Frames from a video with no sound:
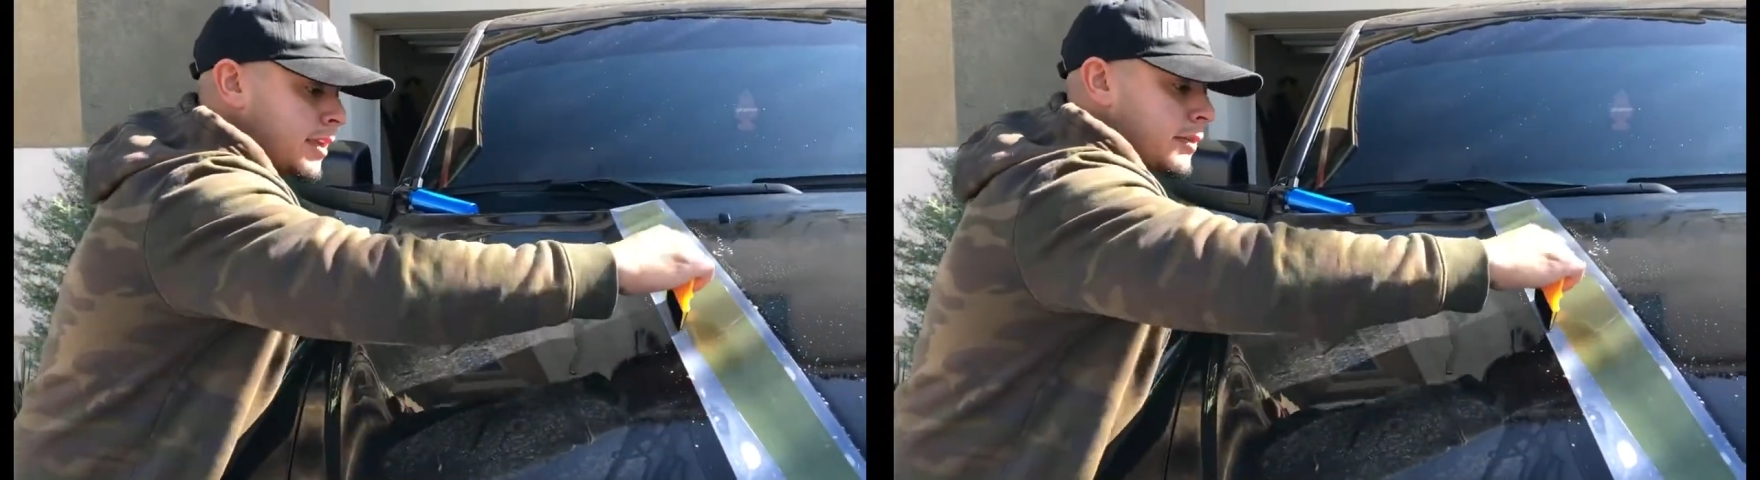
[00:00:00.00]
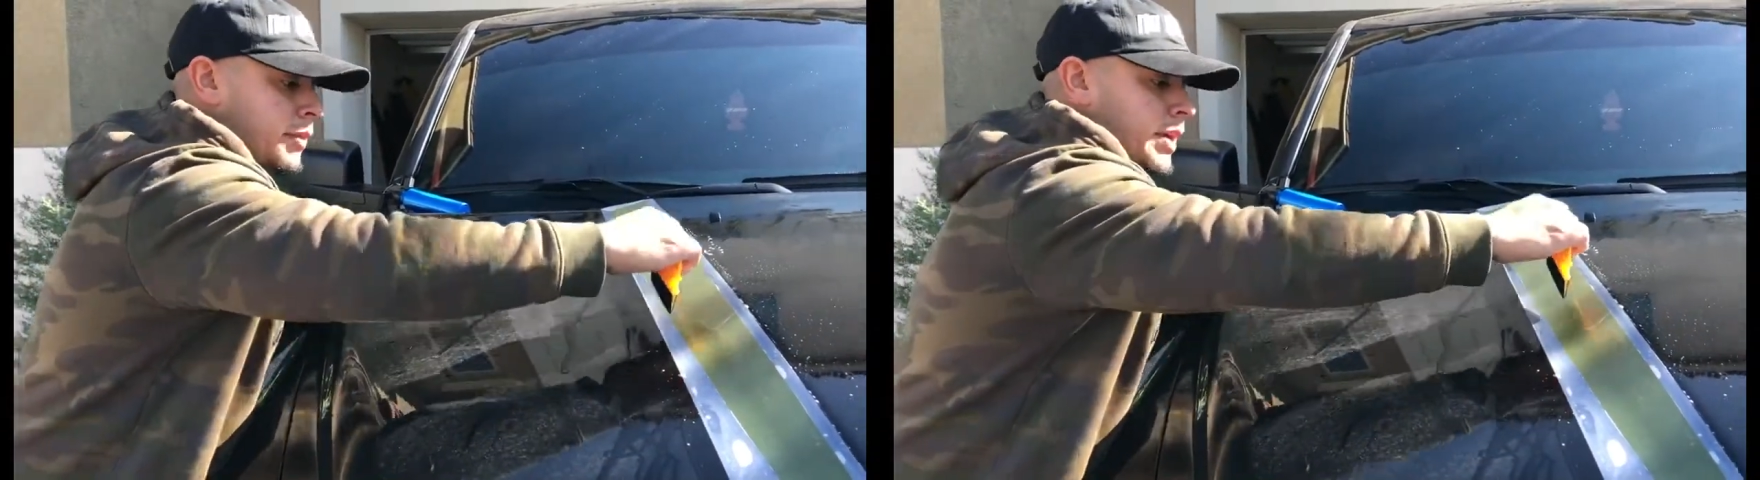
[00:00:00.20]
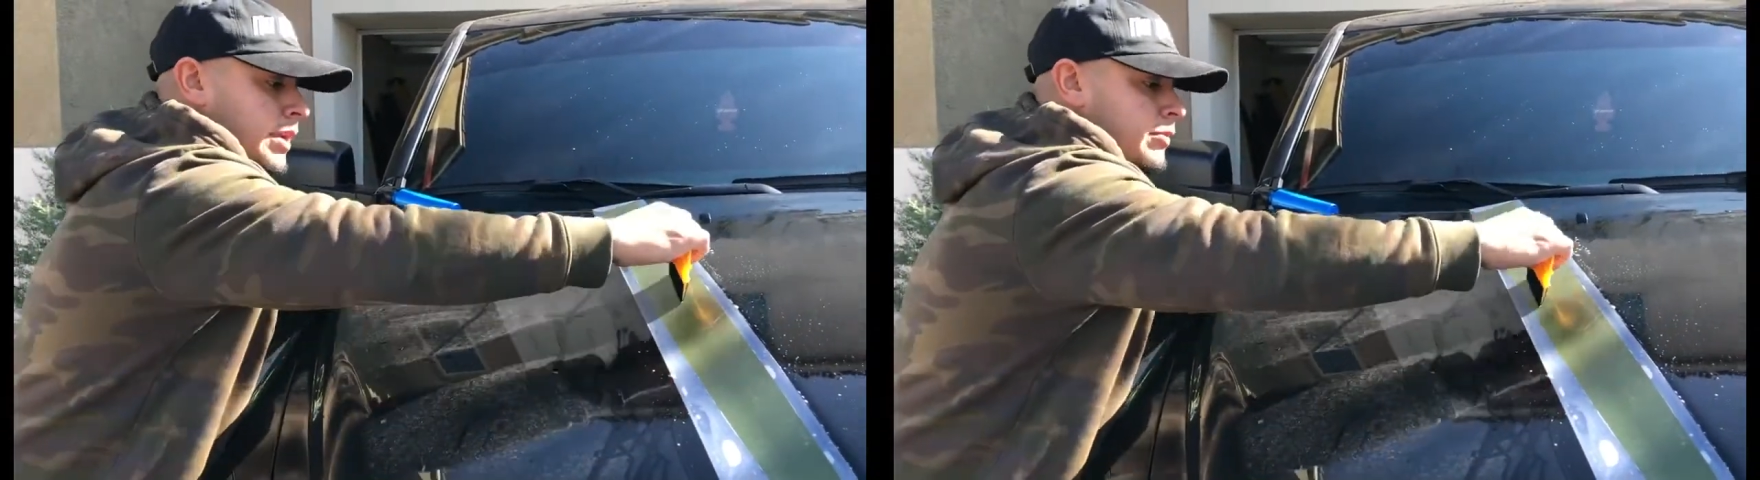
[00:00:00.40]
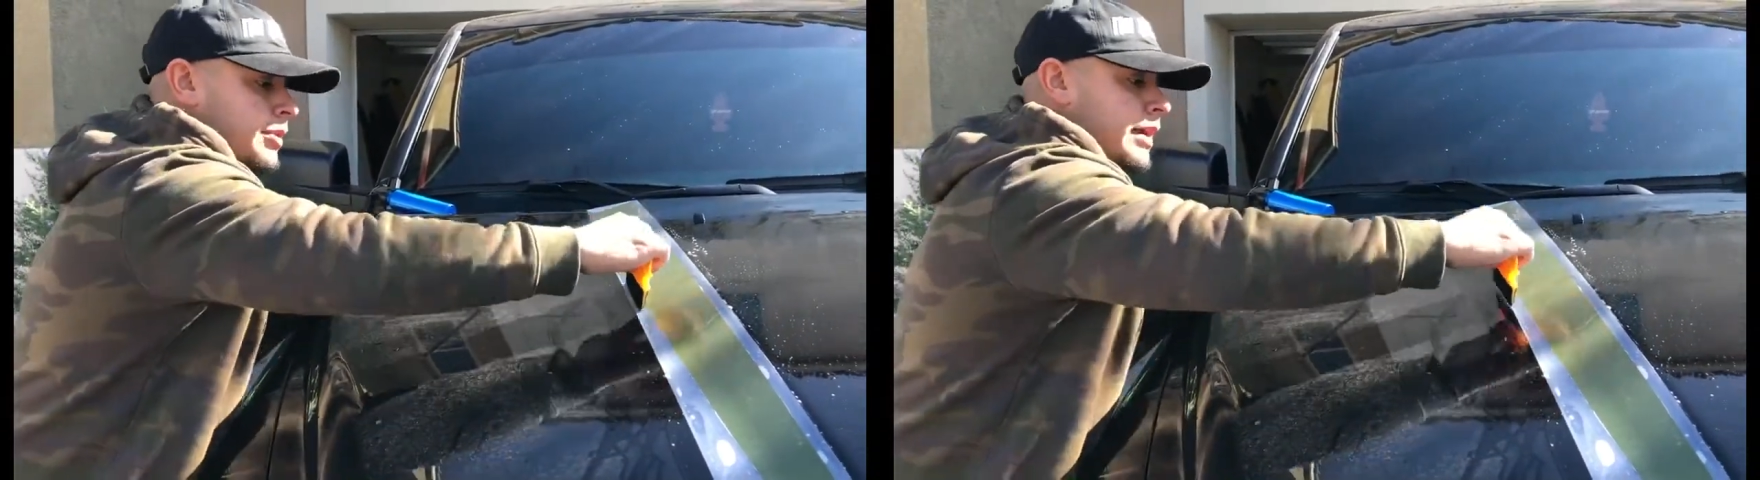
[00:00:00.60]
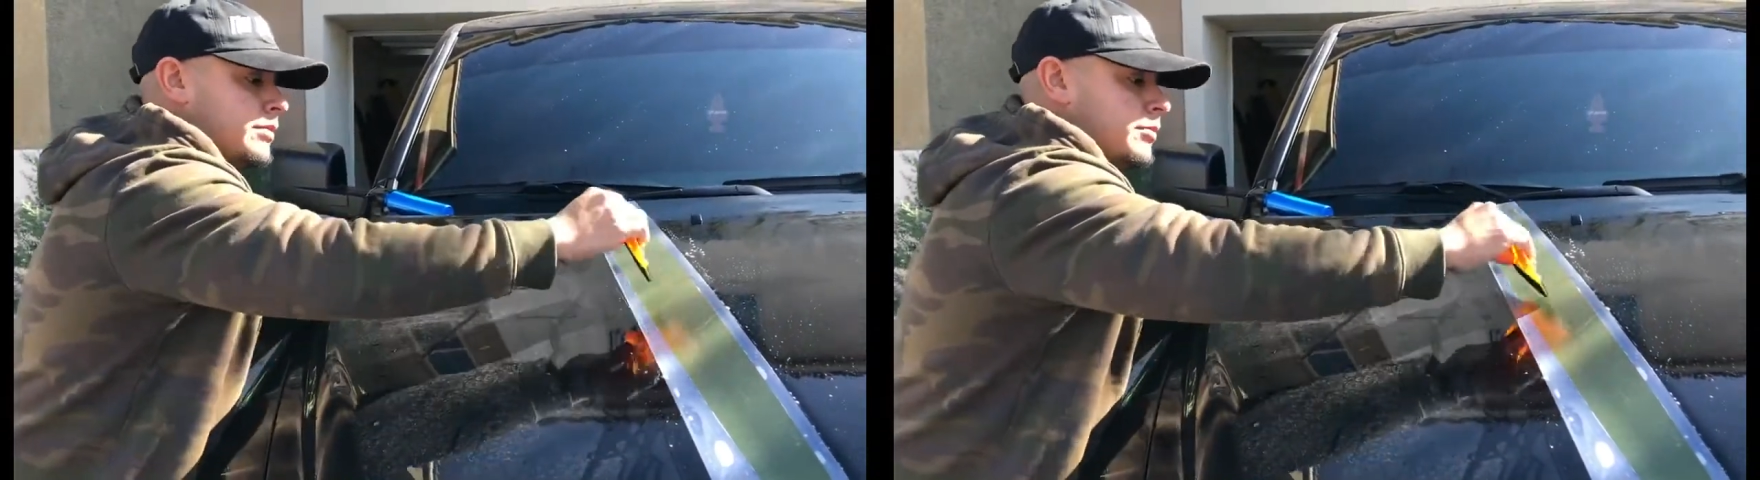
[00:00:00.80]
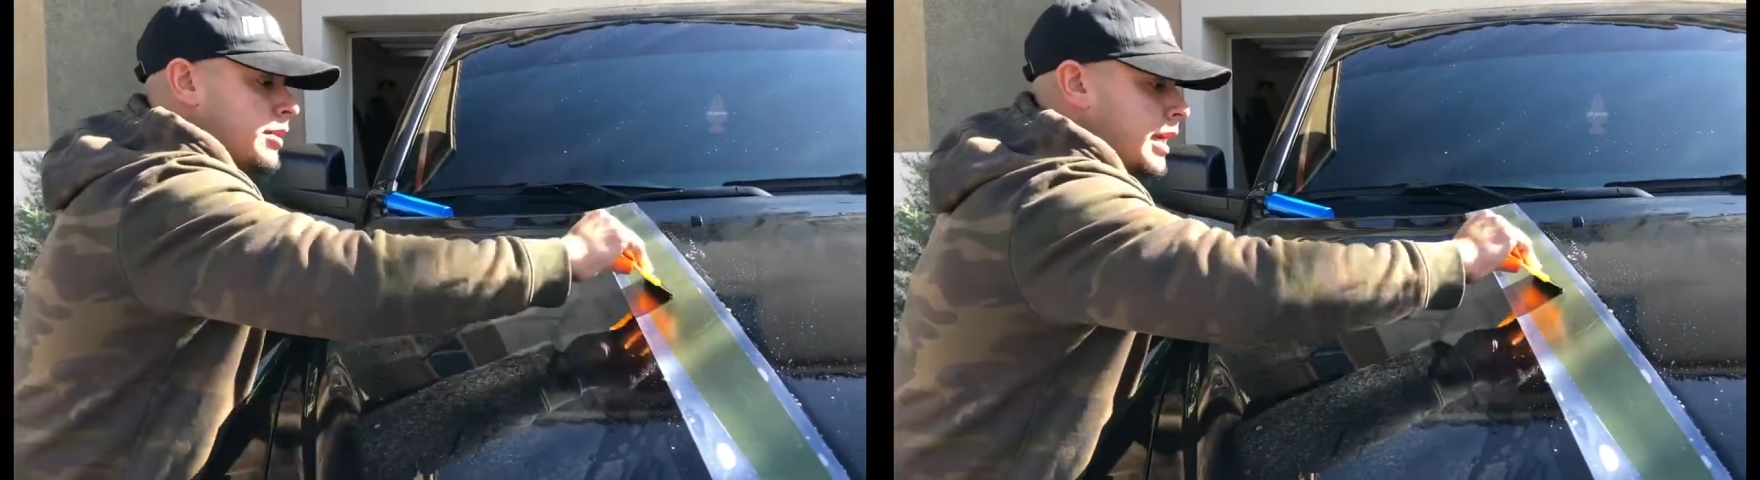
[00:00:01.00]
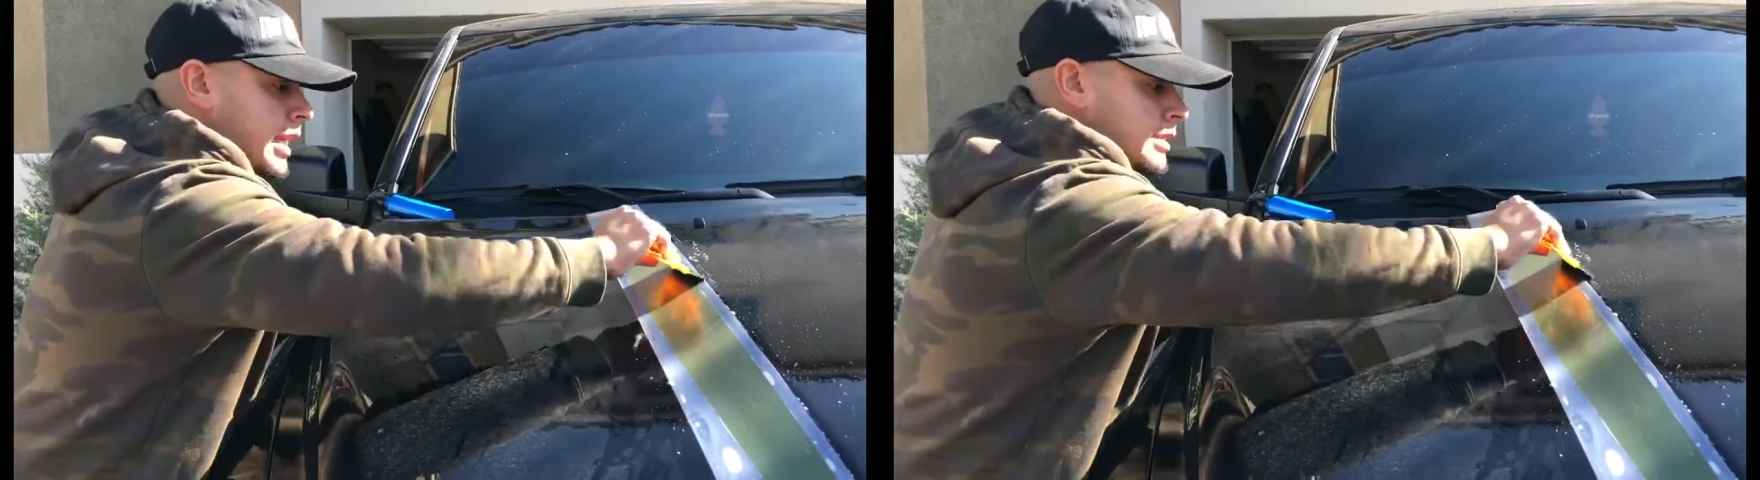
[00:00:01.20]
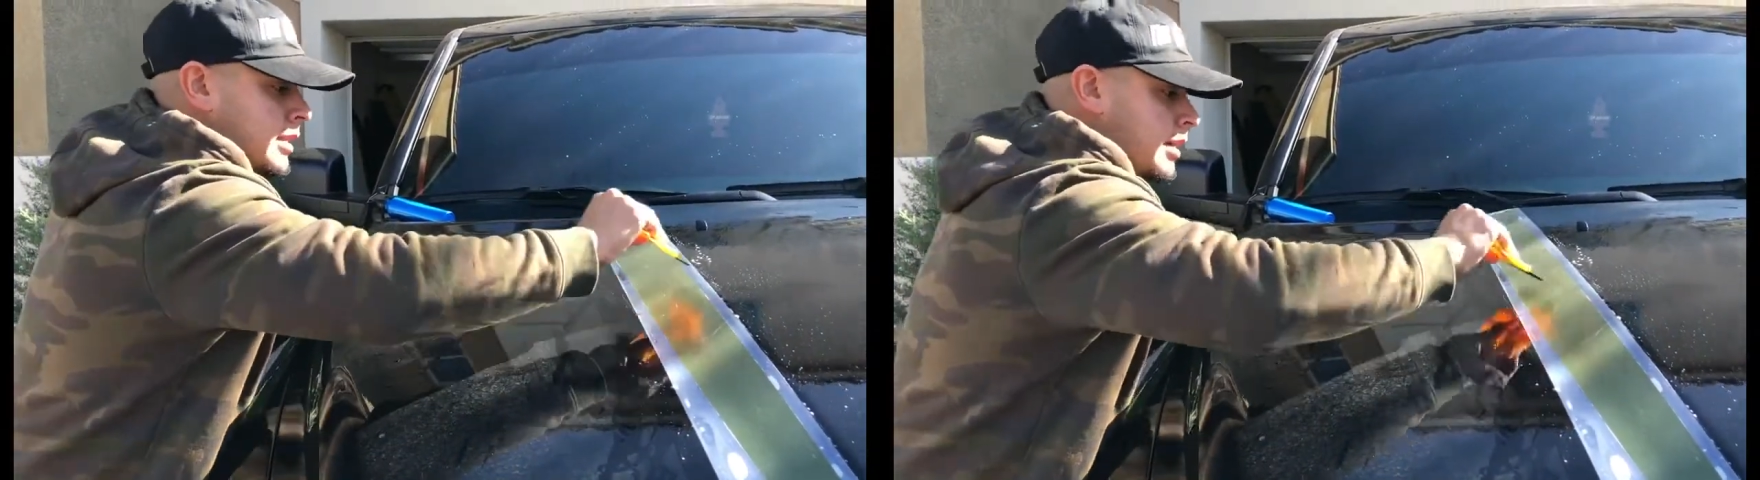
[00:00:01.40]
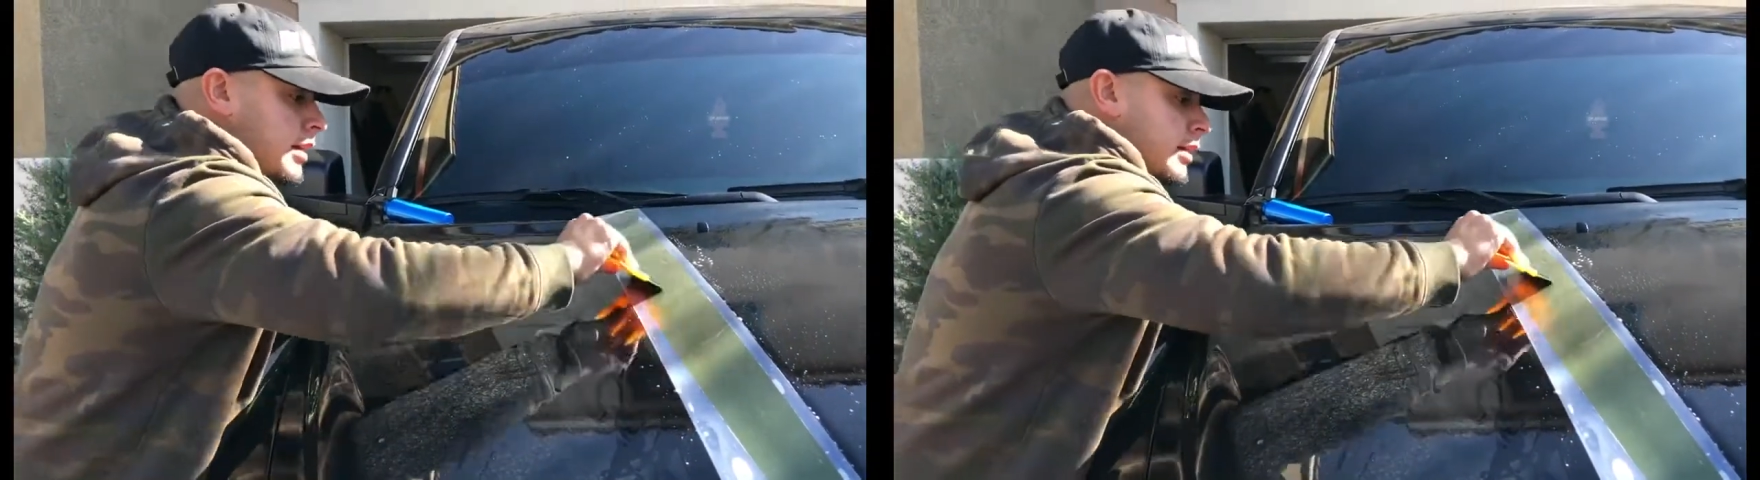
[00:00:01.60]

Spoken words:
but you won't have to work it as long.